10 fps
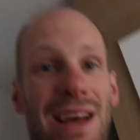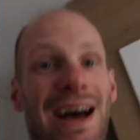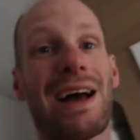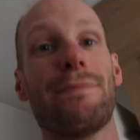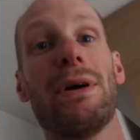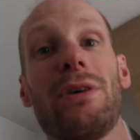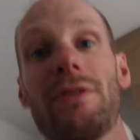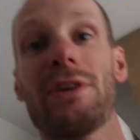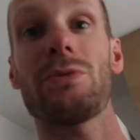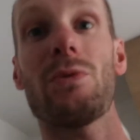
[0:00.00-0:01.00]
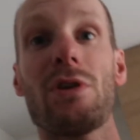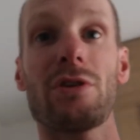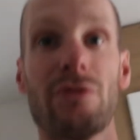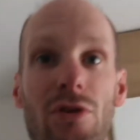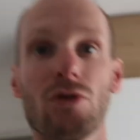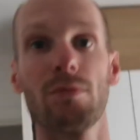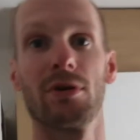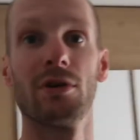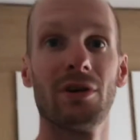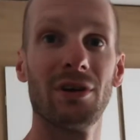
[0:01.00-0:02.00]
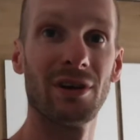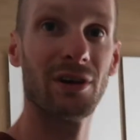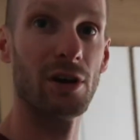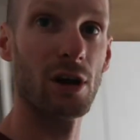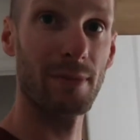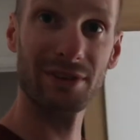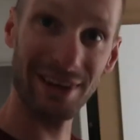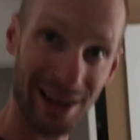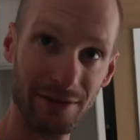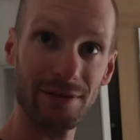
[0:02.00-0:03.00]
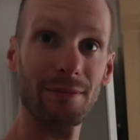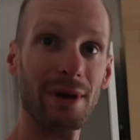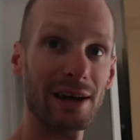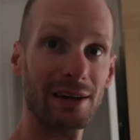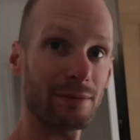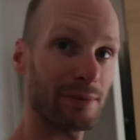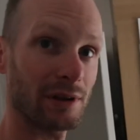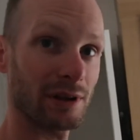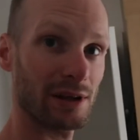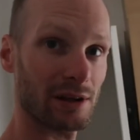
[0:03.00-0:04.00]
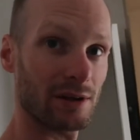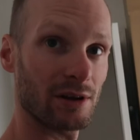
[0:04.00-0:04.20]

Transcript: I built this wardrobe myself. I made it and built it.